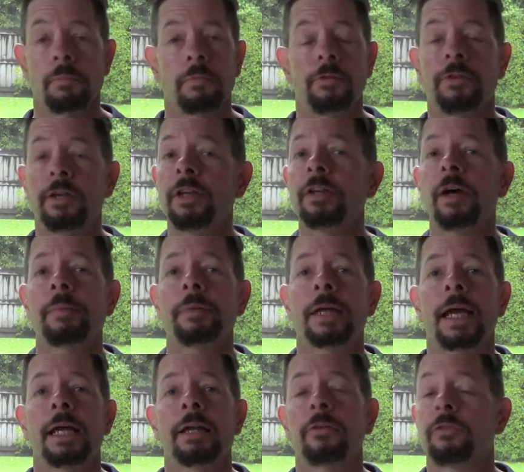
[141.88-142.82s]
D.W.
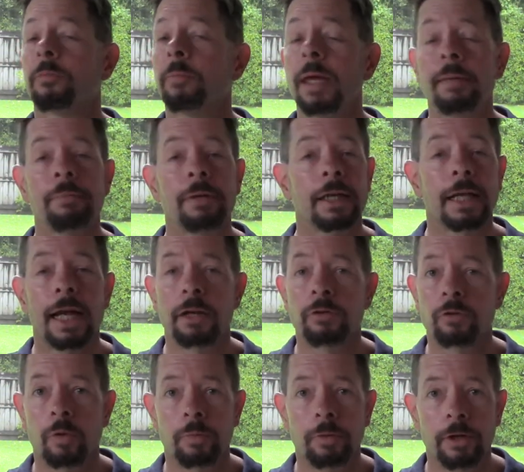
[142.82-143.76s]
Anders may be an
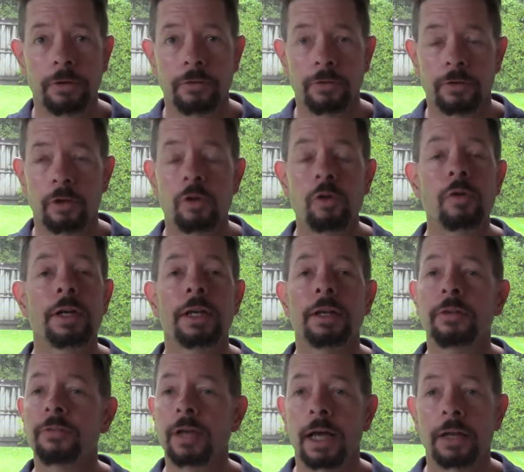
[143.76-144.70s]
actual person. Who it
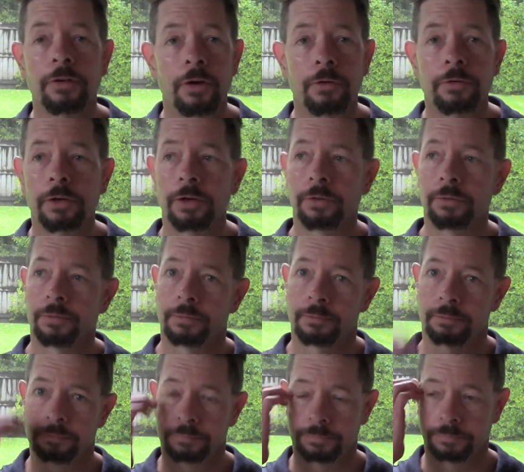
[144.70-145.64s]
is, I don't know.
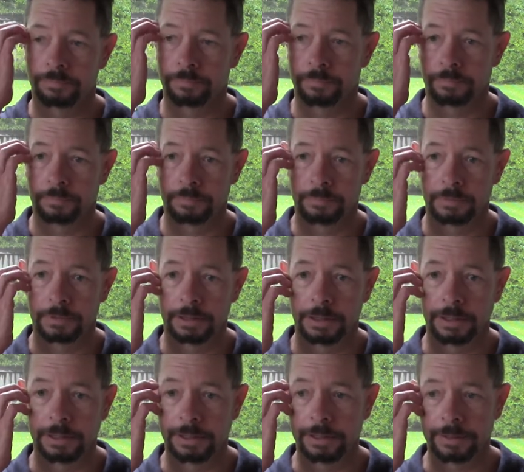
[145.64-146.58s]

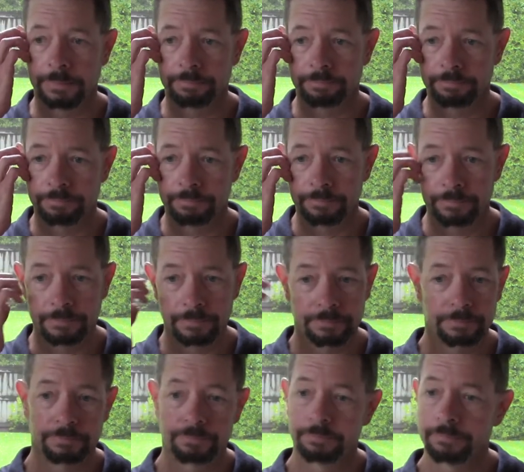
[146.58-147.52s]
Um,
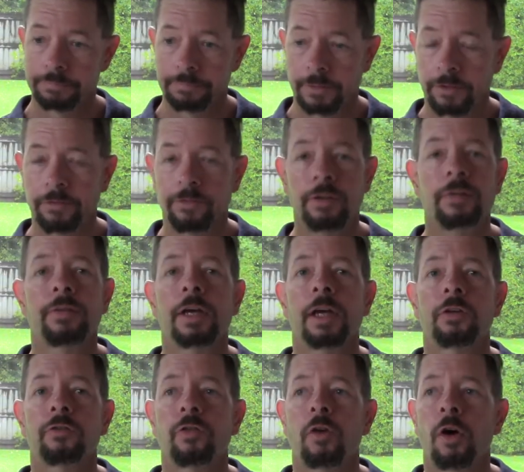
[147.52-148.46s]

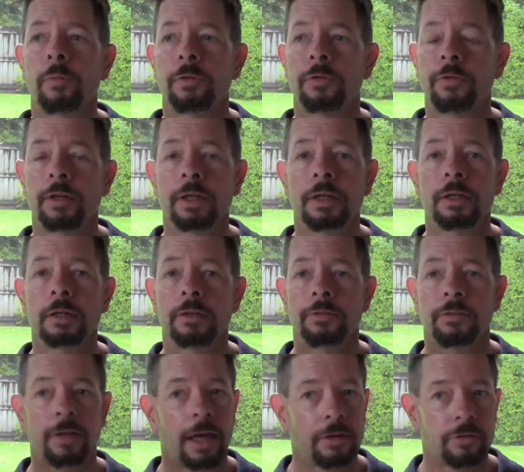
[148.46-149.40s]
CVS Pharmacy,
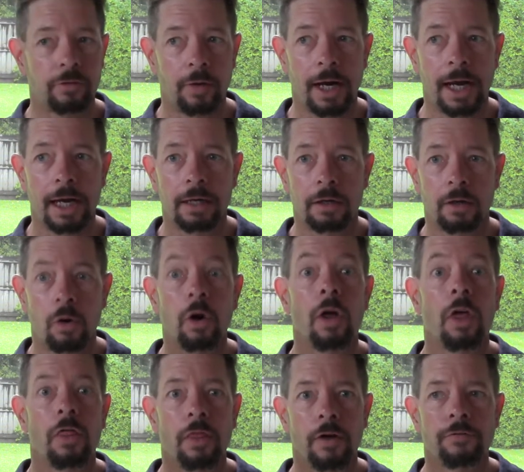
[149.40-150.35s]
Sazerac, or
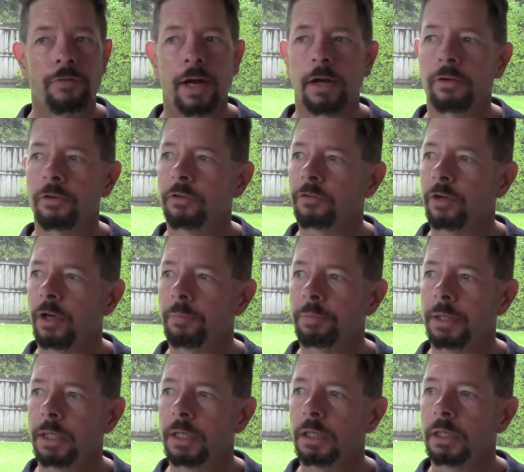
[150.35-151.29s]
the Founders
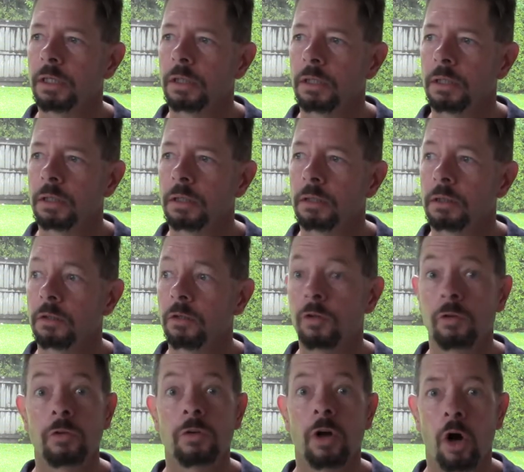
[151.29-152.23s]
Company.
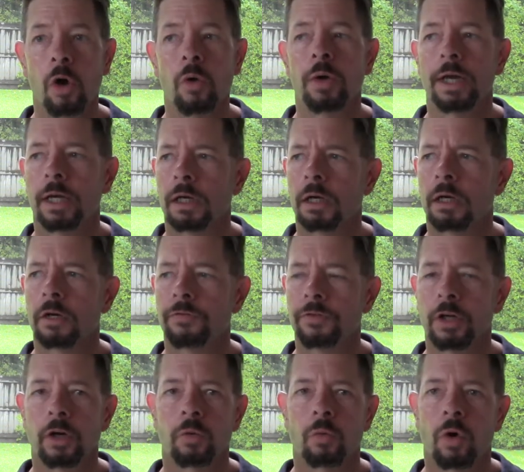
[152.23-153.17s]
Who? Oh, and uh, if you
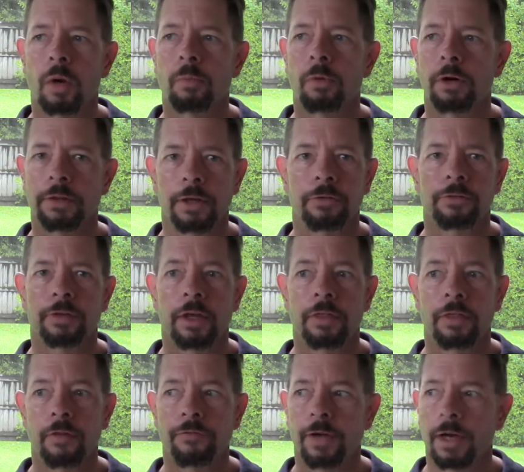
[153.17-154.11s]
go to Walmart, they'll say
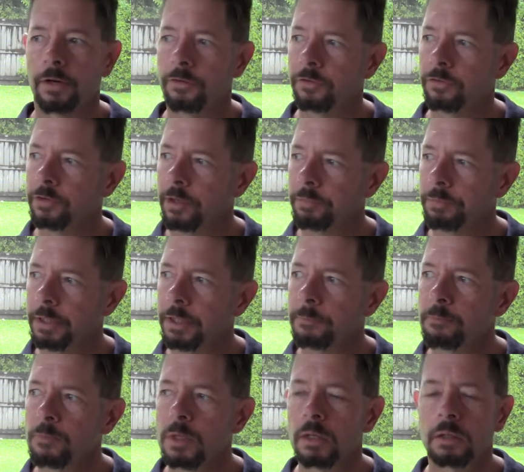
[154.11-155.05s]
the Founders Company
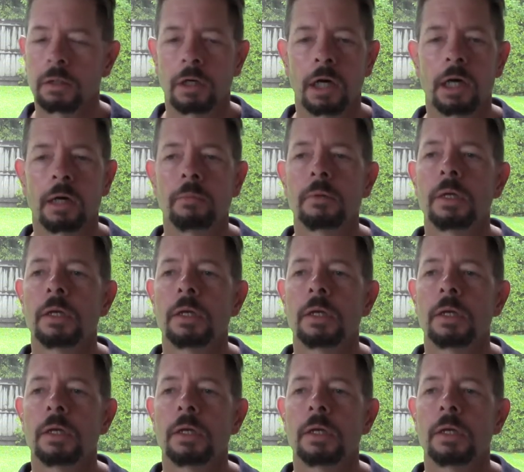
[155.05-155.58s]
uh,